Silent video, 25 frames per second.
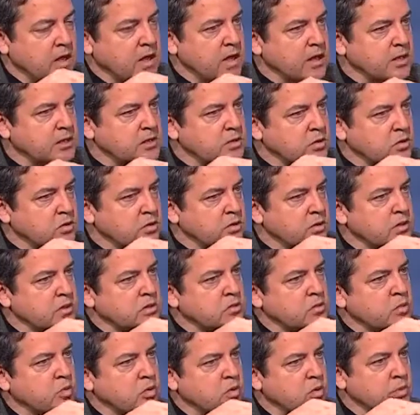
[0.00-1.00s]
And it's during
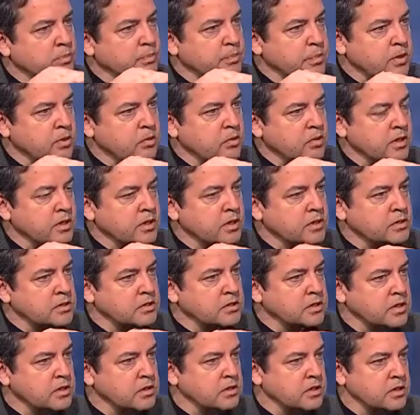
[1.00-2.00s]
these warm periods
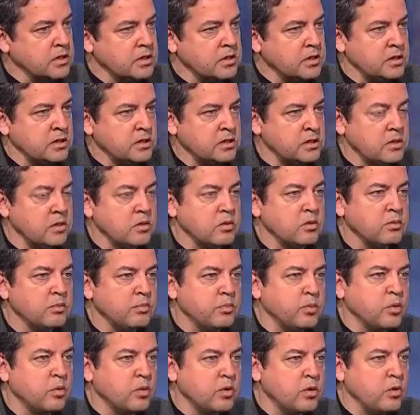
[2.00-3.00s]
that these
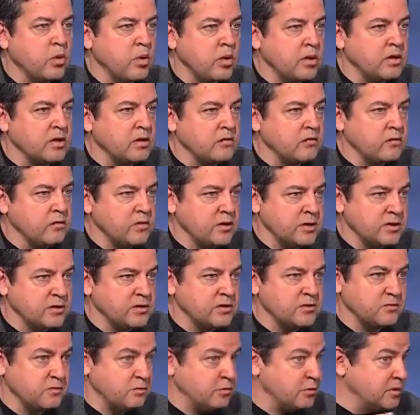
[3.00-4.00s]
poor quality
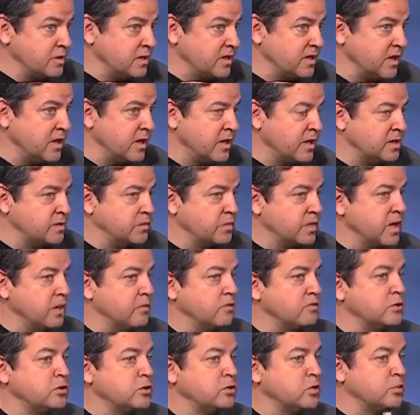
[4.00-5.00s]
fish for sea lions
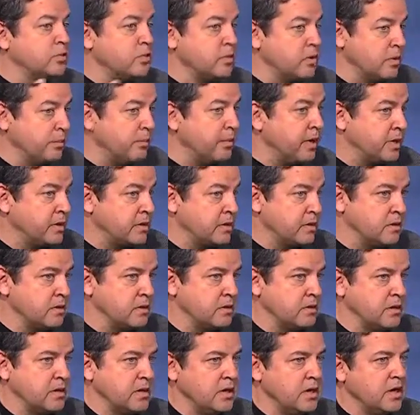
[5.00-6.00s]
become super
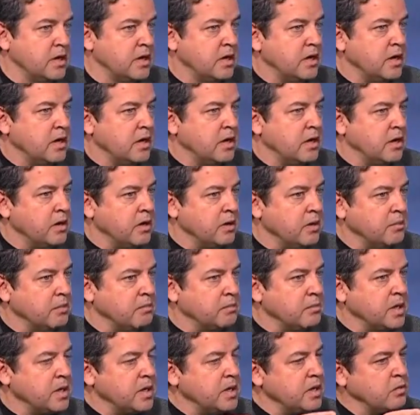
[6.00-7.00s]
abundant.
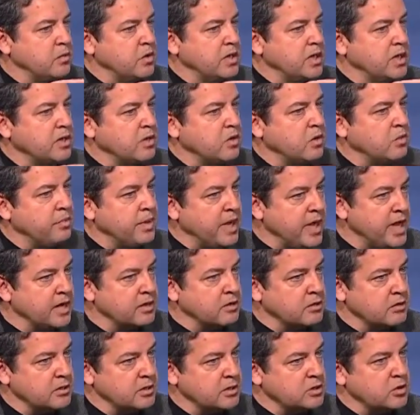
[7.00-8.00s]
Um, and we need to go
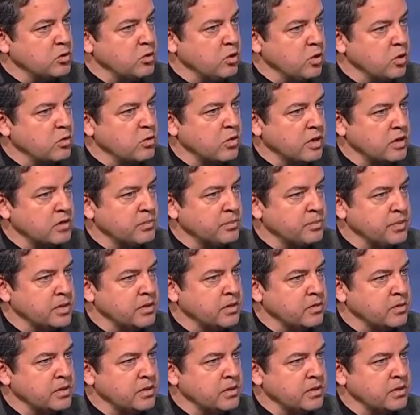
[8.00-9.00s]
back to this cold water
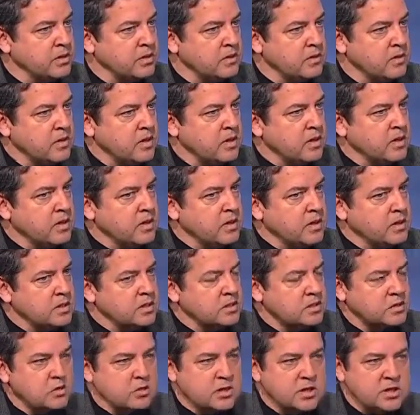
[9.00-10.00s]
period.
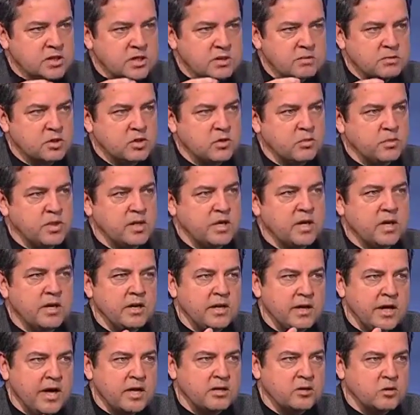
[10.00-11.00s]
So this seems to have been a
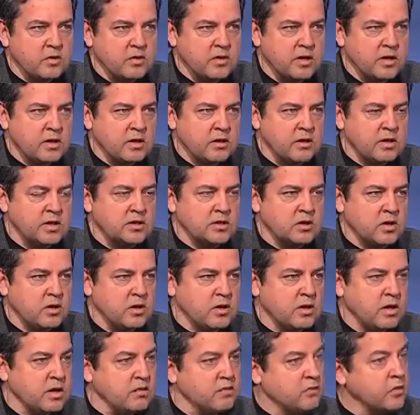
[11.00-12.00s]
natural thing that's
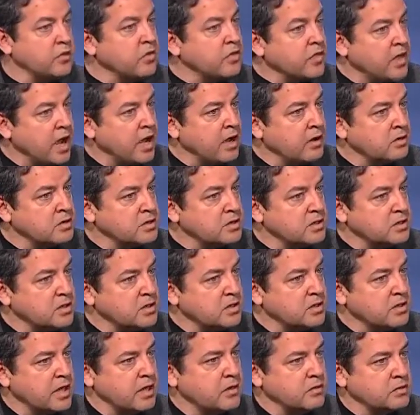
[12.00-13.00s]
gone on for thousands
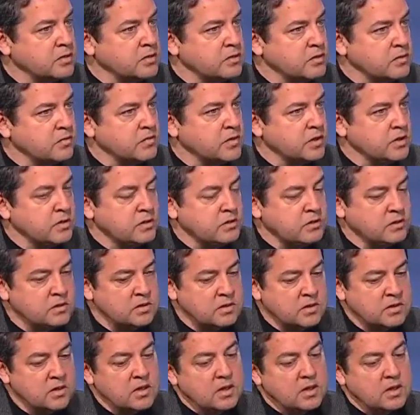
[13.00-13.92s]
and thousands of years.